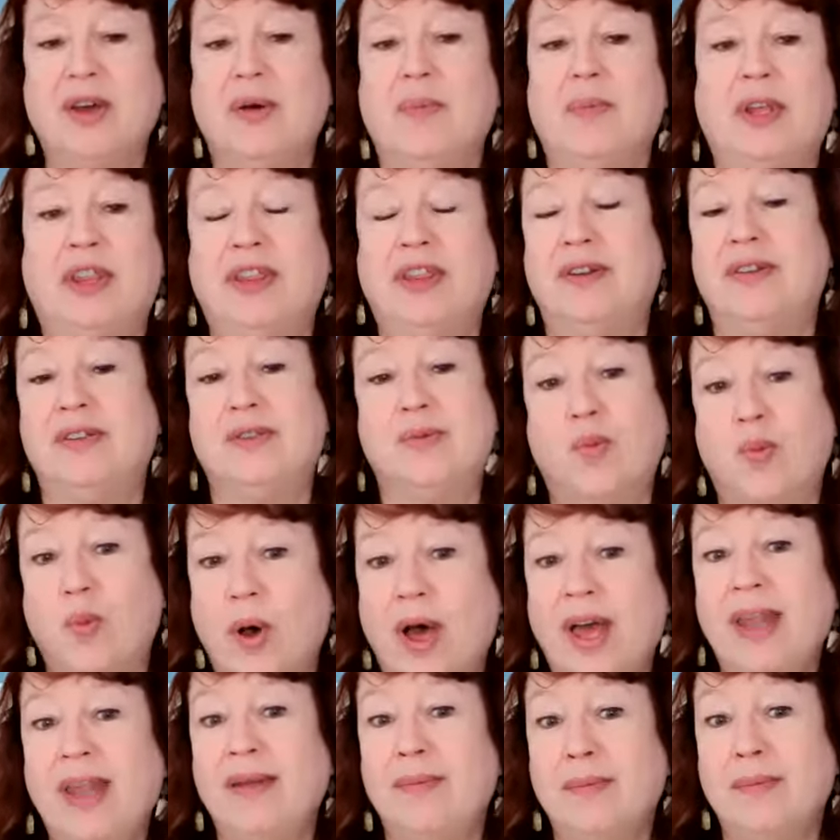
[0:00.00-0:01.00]
But there's
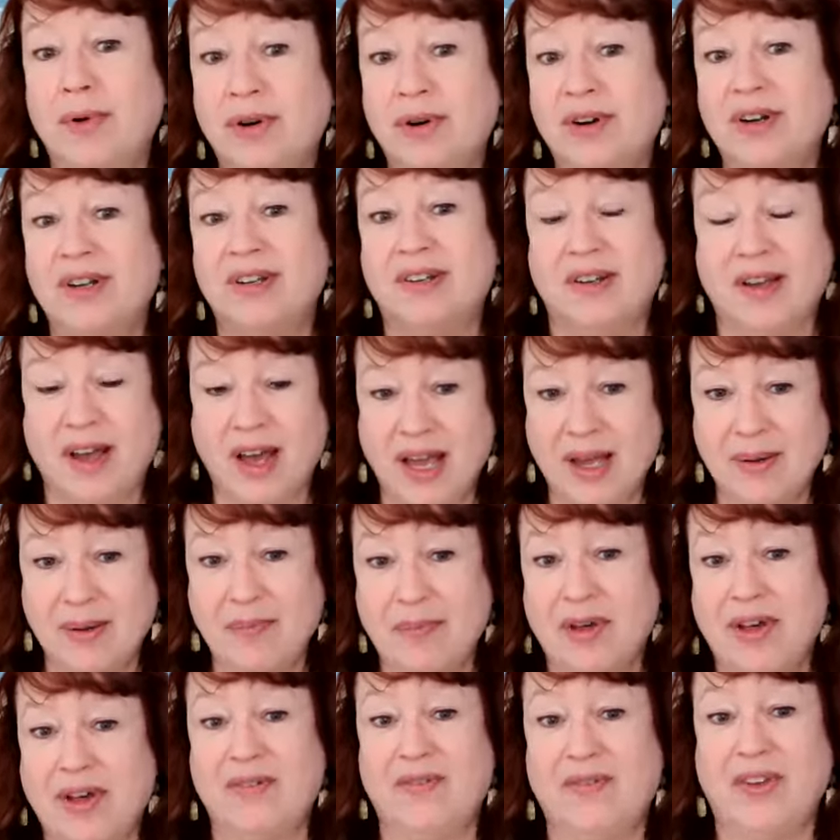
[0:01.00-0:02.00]
one more
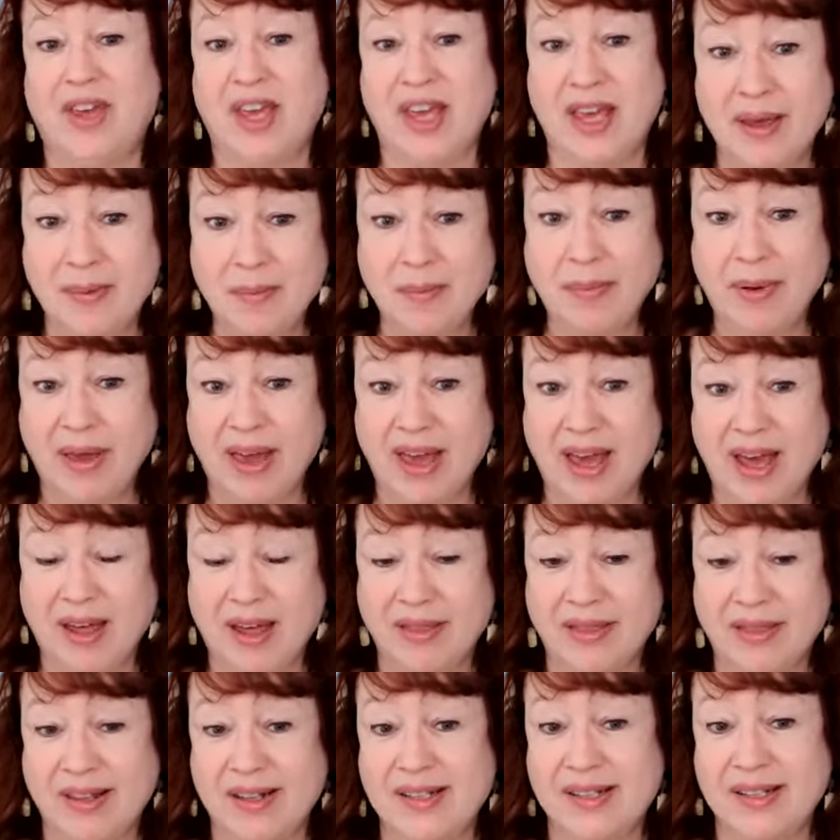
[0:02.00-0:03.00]
type of
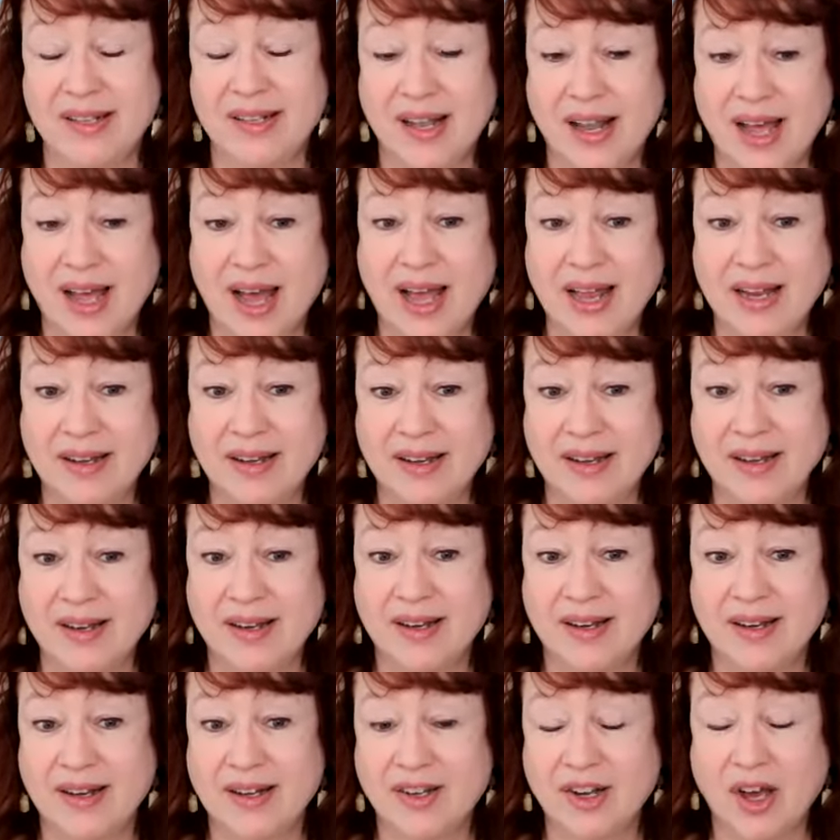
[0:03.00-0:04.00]
empath that's not
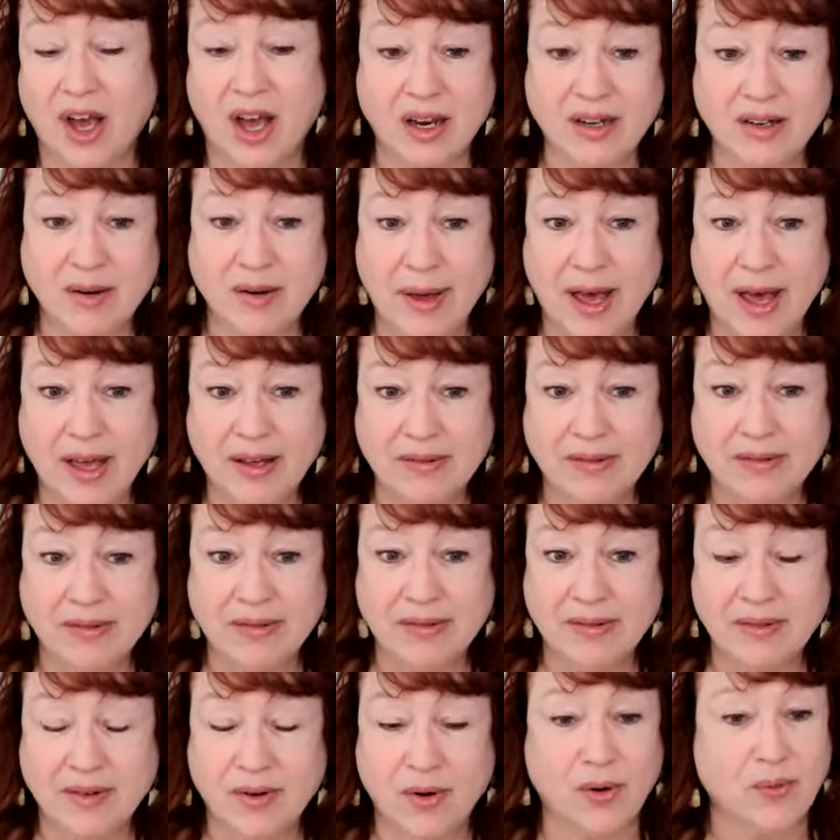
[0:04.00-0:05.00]
talked about
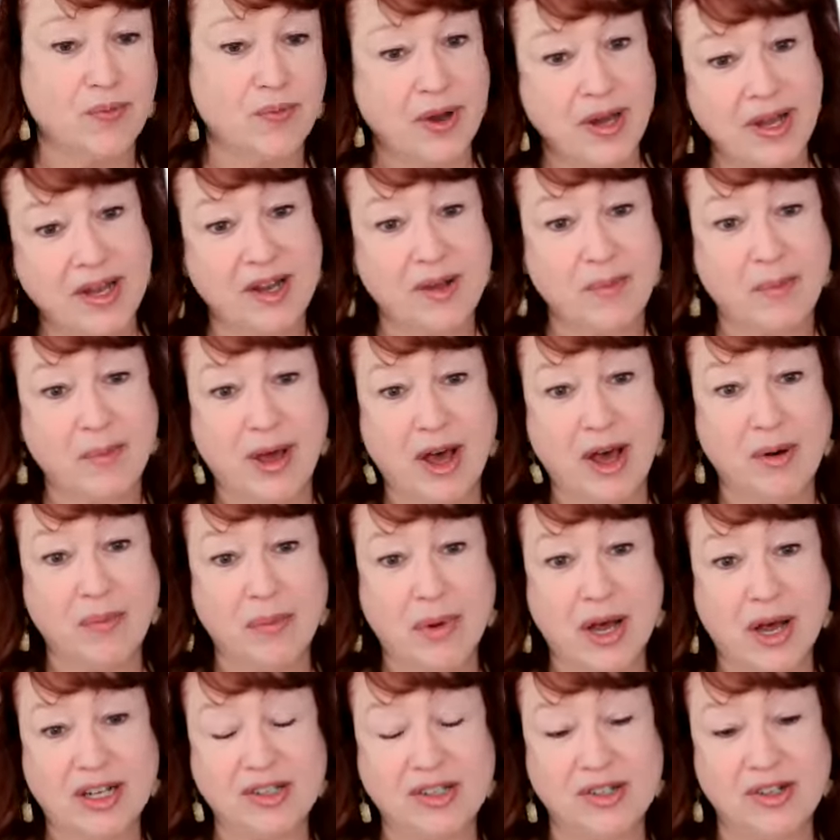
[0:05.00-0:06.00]
or written about
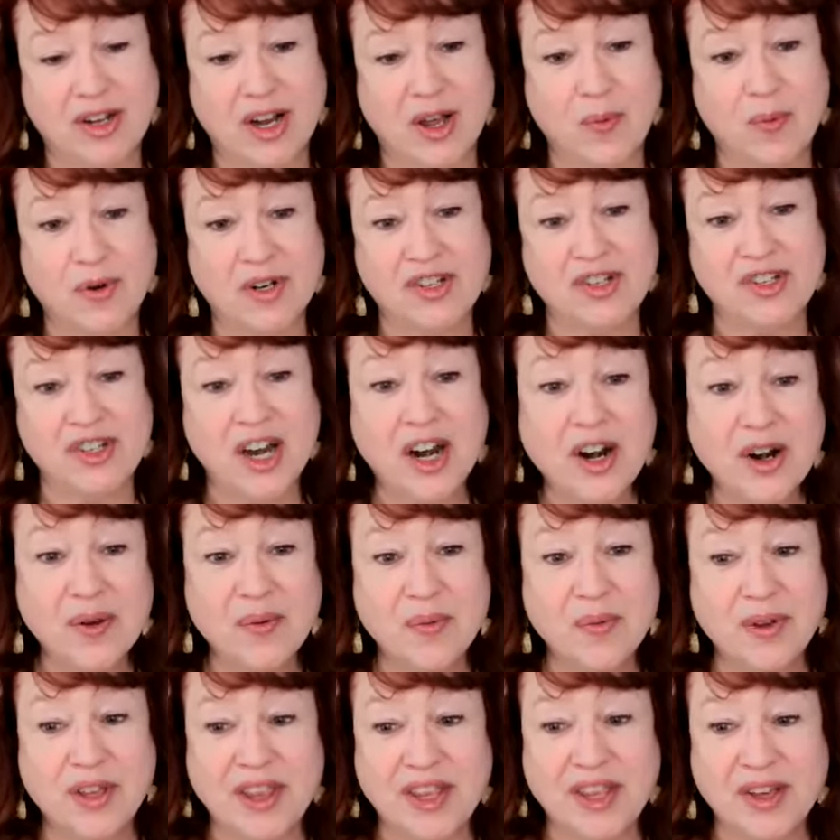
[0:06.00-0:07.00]
much, and I want to share
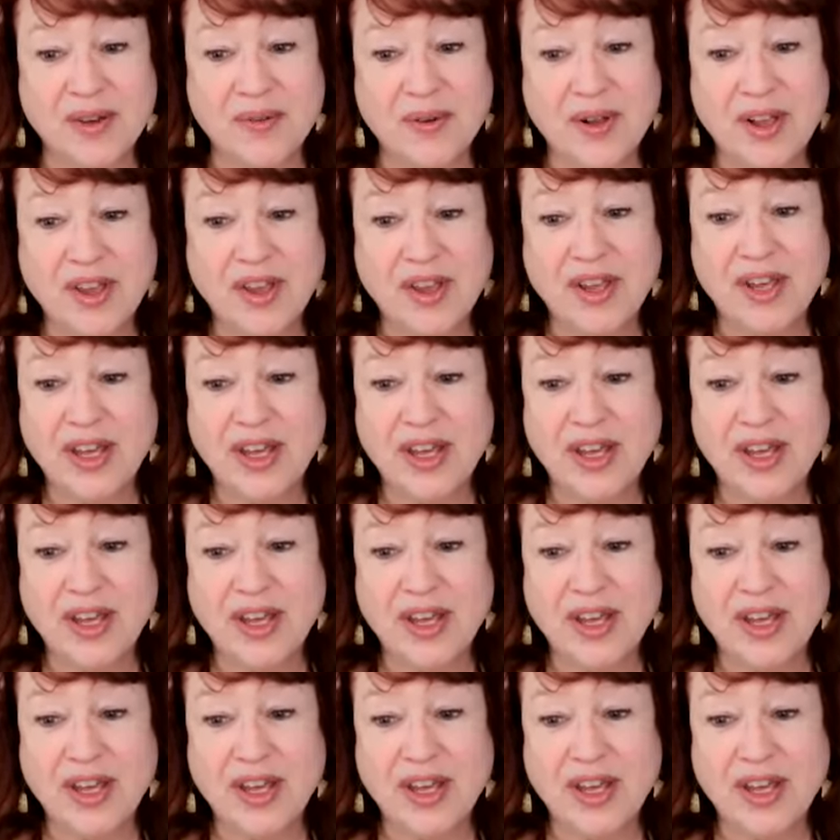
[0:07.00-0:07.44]
it with you.